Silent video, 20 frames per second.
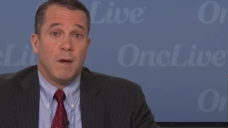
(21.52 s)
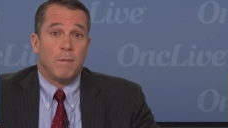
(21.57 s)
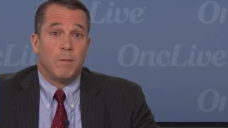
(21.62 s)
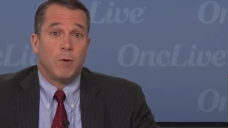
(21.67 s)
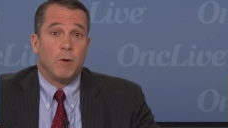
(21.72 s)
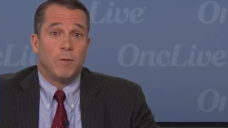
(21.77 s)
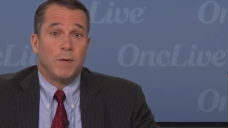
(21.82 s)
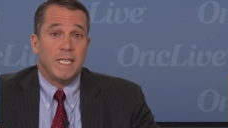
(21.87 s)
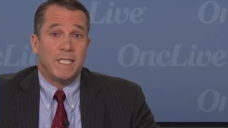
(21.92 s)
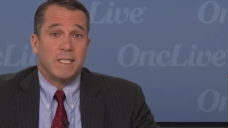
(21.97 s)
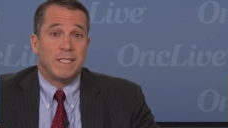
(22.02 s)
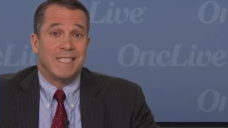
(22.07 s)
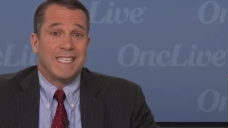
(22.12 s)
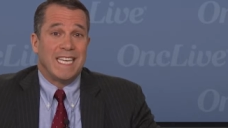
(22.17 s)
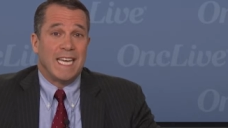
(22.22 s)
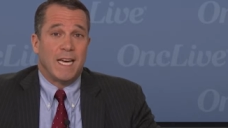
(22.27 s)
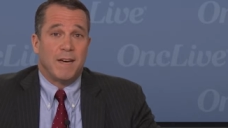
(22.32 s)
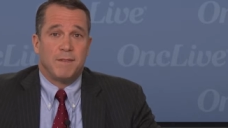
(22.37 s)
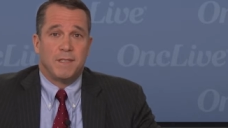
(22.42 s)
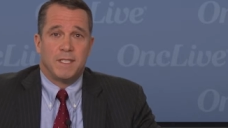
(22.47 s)
More
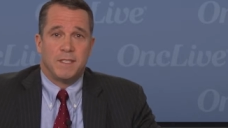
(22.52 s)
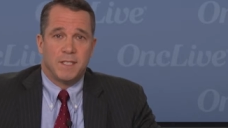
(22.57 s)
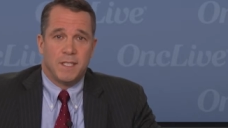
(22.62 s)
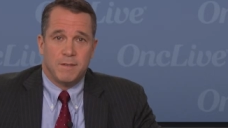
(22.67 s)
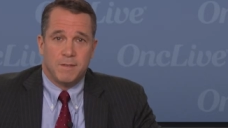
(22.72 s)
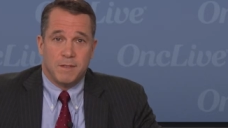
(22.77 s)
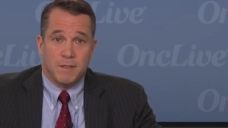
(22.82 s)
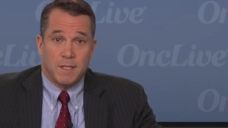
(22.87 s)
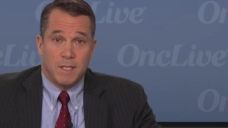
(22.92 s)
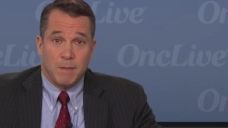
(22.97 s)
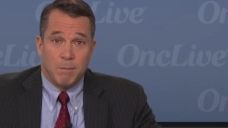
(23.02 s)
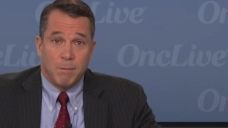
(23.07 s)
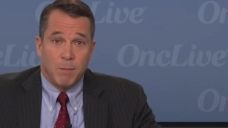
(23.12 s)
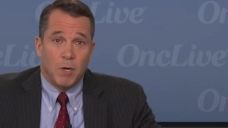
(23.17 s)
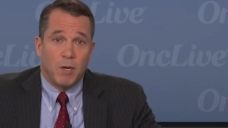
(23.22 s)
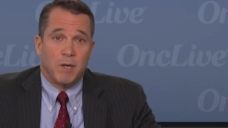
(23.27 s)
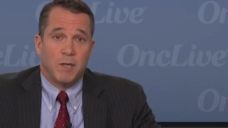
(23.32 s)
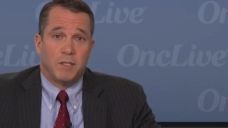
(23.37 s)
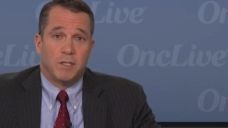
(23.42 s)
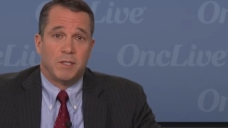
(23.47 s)
recently, evidence has
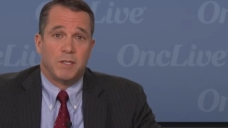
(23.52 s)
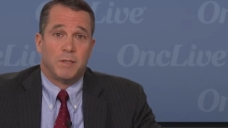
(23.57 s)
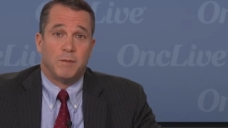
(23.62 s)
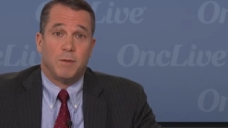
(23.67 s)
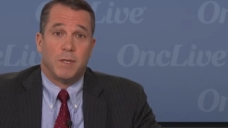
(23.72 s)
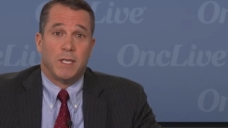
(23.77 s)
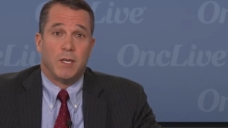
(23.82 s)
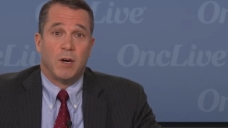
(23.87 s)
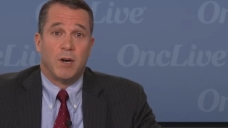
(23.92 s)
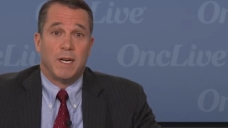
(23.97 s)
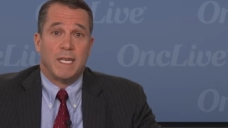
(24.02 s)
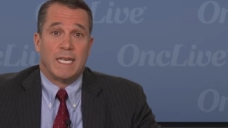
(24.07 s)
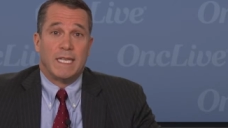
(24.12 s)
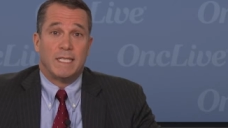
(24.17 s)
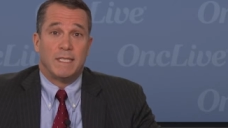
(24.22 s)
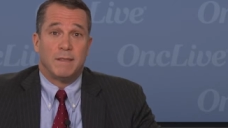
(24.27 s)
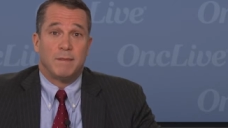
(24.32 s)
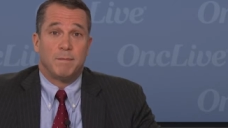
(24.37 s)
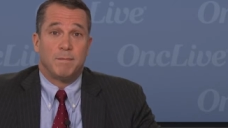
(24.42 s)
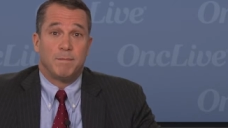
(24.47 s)
emerged regarding
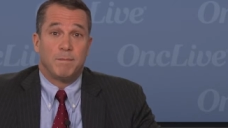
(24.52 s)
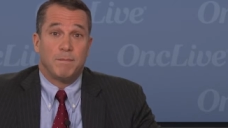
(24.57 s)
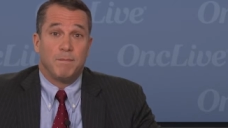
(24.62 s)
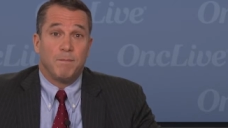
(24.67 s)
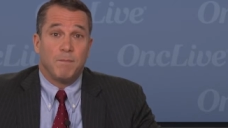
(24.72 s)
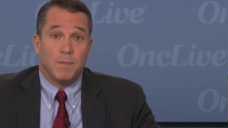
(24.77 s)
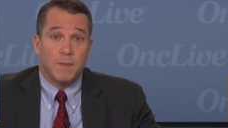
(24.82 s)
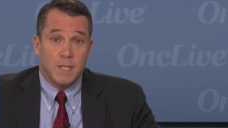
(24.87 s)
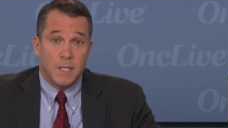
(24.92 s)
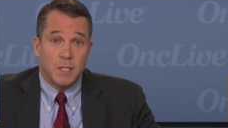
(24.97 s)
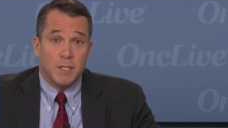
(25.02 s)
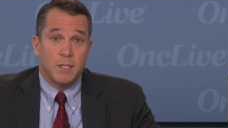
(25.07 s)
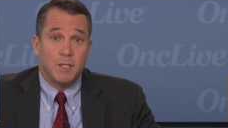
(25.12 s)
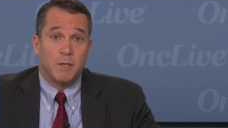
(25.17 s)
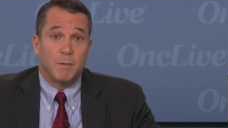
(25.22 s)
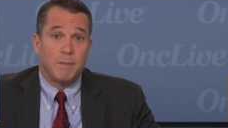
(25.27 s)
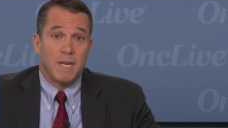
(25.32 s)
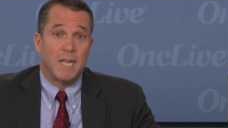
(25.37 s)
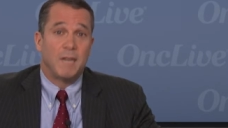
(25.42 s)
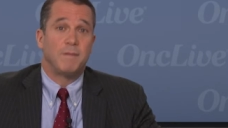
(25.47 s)

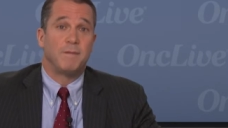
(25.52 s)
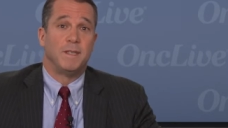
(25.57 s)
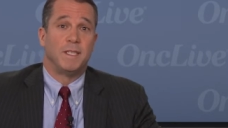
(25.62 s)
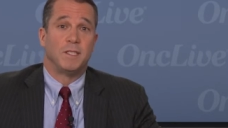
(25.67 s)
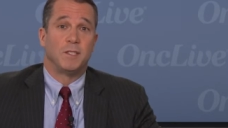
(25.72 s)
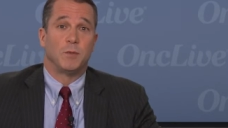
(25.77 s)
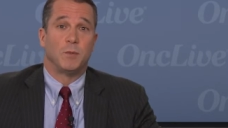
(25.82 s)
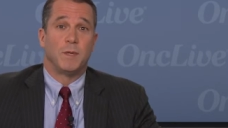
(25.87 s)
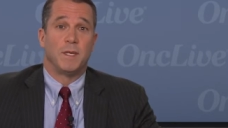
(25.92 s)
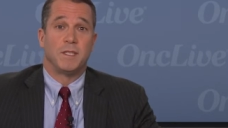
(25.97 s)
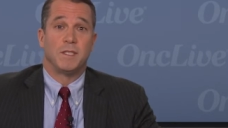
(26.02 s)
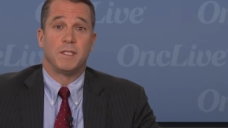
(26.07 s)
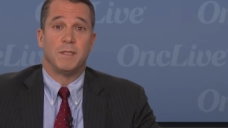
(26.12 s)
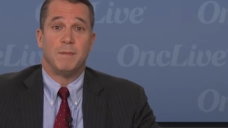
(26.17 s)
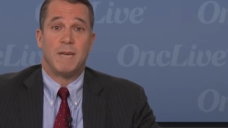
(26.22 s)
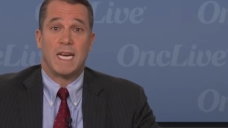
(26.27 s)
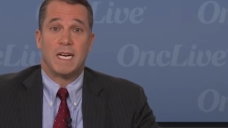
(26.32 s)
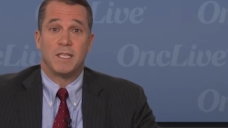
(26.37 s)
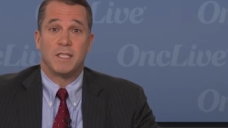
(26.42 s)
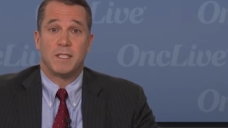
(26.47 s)
additional benefits with
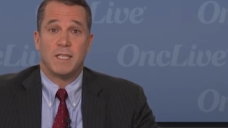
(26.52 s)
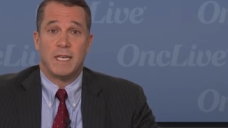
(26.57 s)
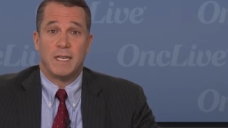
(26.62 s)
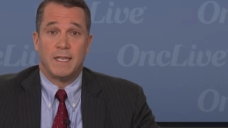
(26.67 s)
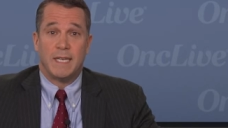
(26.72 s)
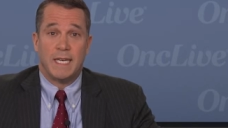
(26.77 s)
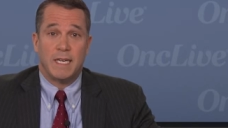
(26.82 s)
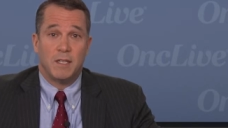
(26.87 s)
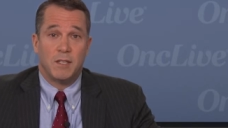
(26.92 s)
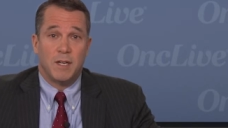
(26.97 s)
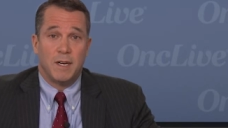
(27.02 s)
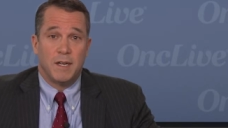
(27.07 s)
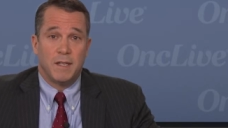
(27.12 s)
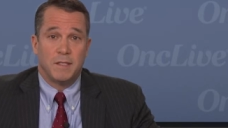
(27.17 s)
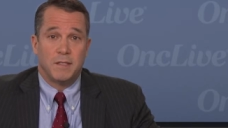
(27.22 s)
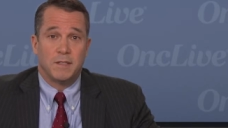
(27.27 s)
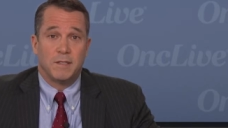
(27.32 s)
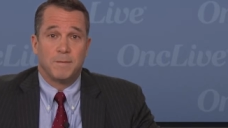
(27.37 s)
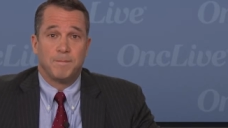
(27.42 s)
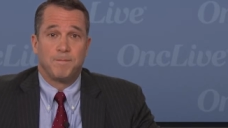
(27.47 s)
somatostatin
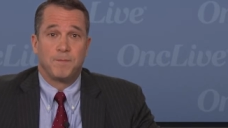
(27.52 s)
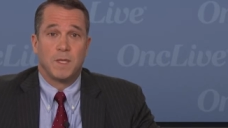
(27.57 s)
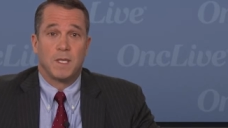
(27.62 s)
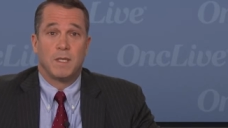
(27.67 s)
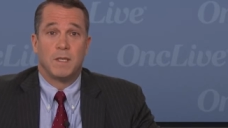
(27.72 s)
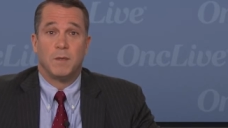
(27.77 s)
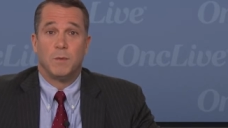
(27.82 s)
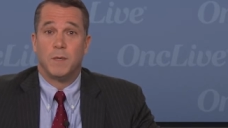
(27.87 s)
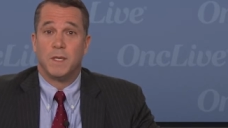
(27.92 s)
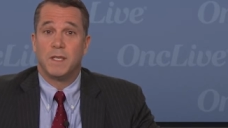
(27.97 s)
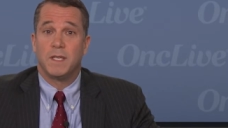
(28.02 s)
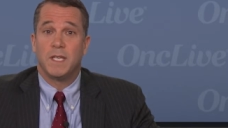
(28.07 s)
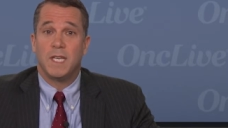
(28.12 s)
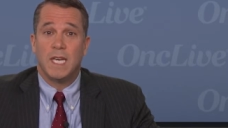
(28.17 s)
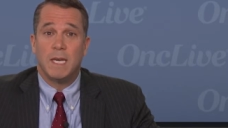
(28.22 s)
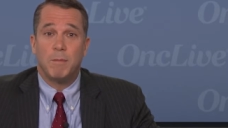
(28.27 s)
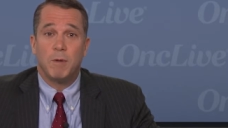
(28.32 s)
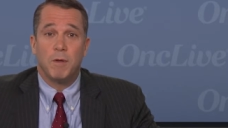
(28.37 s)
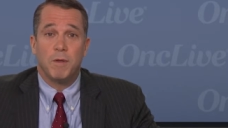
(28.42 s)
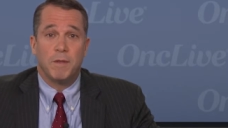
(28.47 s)
analogs, with
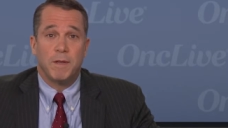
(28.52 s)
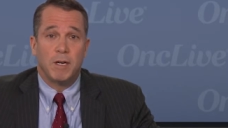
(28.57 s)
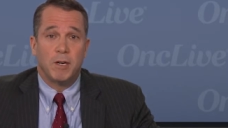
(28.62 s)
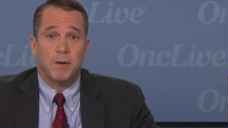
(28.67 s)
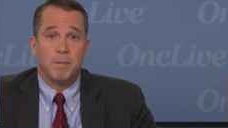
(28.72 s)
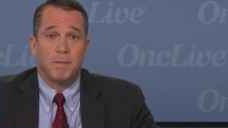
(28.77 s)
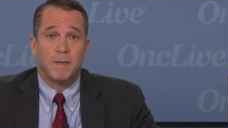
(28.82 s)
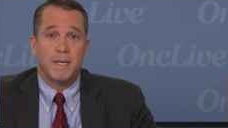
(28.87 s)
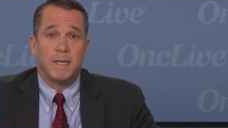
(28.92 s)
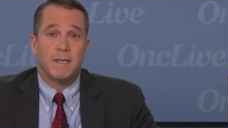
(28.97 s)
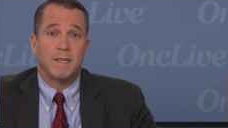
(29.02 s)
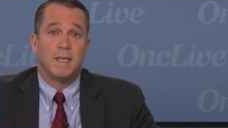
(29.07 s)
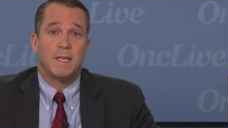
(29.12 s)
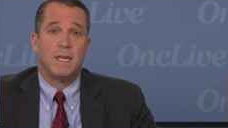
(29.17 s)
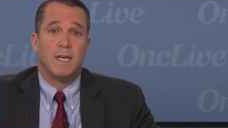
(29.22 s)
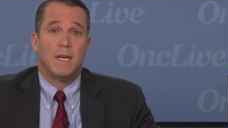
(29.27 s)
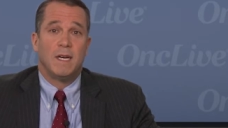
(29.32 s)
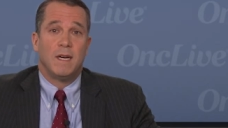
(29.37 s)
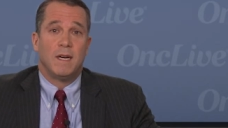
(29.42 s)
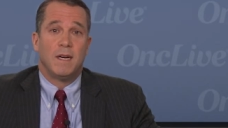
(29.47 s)
chemotherapy,
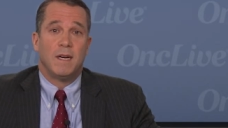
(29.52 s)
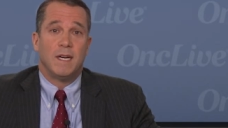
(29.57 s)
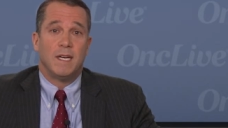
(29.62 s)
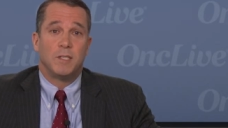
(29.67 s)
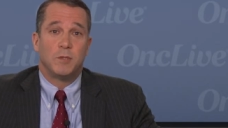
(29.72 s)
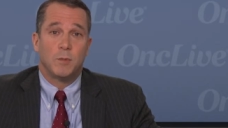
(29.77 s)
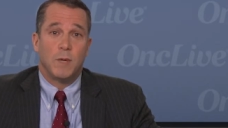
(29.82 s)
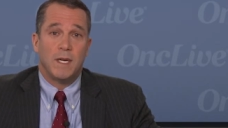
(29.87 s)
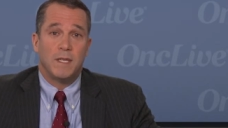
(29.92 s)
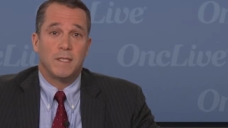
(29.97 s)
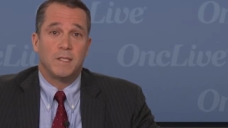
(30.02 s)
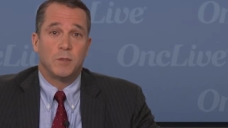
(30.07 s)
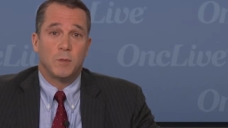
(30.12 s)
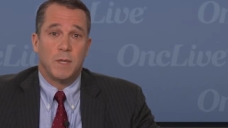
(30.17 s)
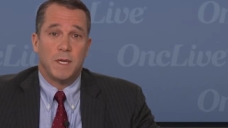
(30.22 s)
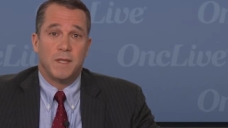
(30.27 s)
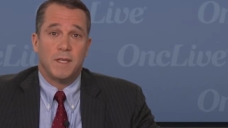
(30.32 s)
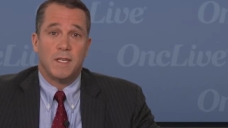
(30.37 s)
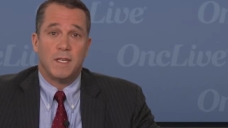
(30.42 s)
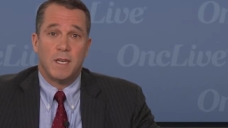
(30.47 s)
uh, as well as
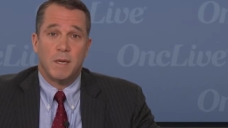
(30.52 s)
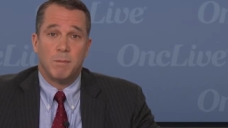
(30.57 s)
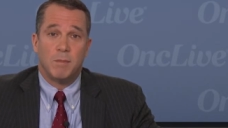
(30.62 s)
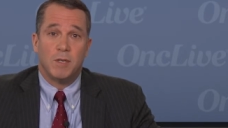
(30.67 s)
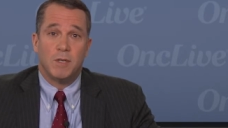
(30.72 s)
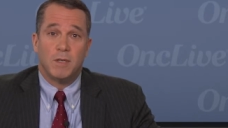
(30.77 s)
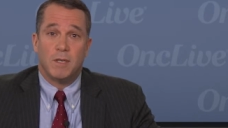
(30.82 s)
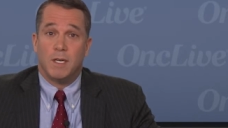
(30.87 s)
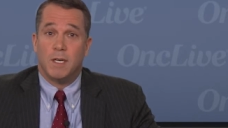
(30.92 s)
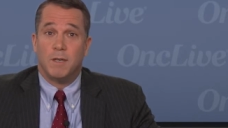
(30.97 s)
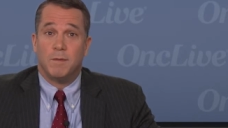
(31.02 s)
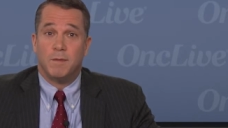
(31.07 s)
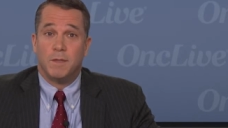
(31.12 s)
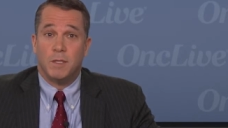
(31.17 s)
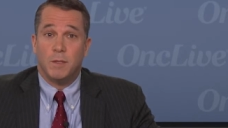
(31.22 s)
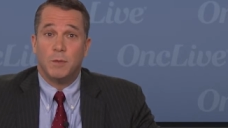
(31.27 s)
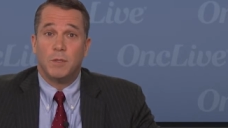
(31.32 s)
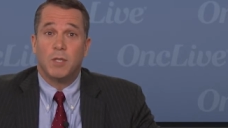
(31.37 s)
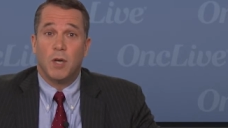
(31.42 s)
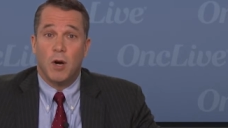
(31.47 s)
with a number of
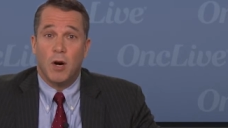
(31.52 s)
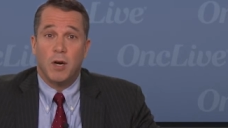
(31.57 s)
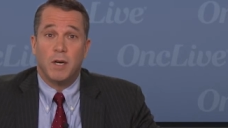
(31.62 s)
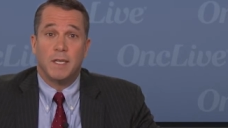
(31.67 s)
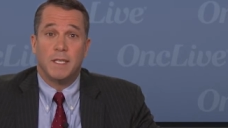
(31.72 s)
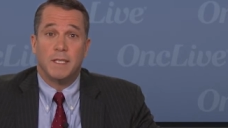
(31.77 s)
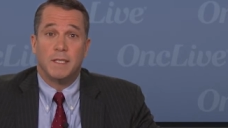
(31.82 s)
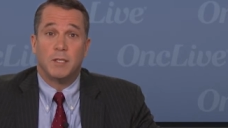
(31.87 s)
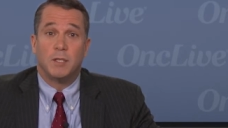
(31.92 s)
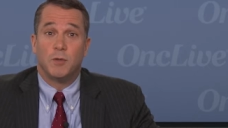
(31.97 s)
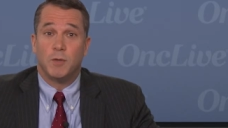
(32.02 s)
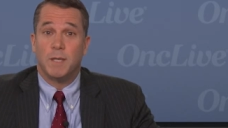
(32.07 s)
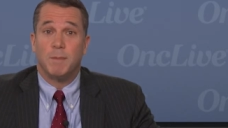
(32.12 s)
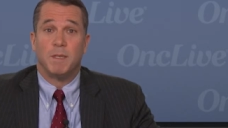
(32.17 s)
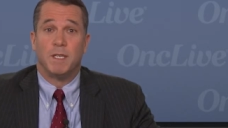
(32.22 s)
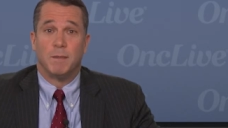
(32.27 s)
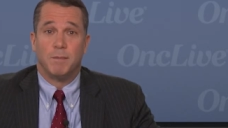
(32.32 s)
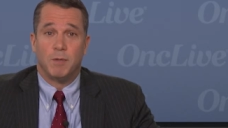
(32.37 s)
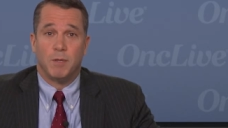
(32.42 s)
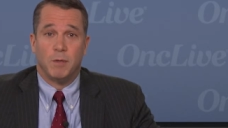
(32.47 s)
new targeted
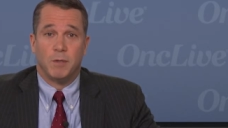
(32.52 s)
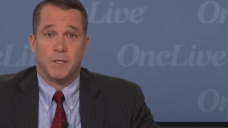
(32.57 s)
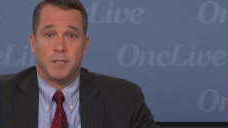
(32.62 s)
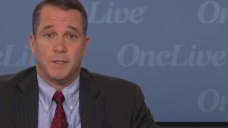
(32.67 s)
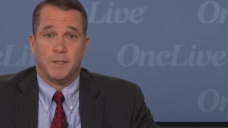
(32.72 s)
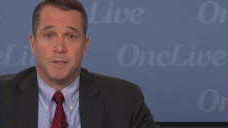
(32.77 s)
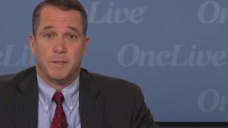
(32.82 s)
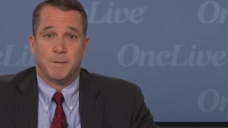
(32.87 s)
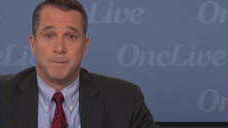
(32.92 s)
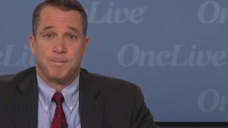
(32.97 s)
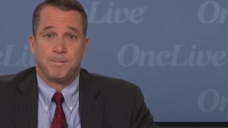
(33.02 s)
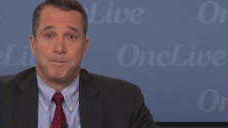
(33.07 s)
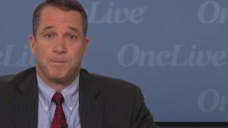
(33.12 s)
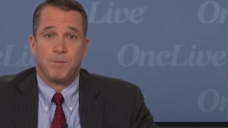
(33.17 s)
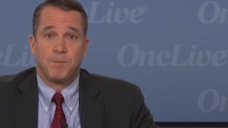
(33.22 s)
treatment approaches.